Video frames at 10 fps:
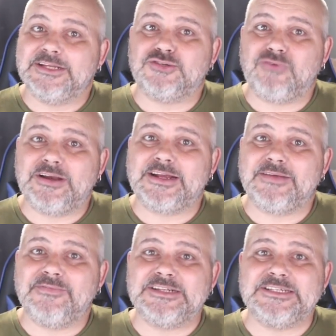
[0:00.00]
is already a
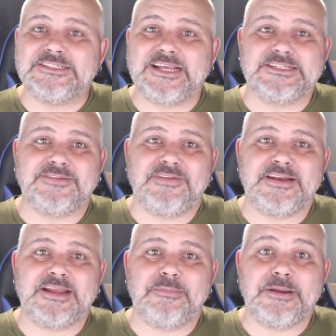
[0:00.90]
convicted sex offender,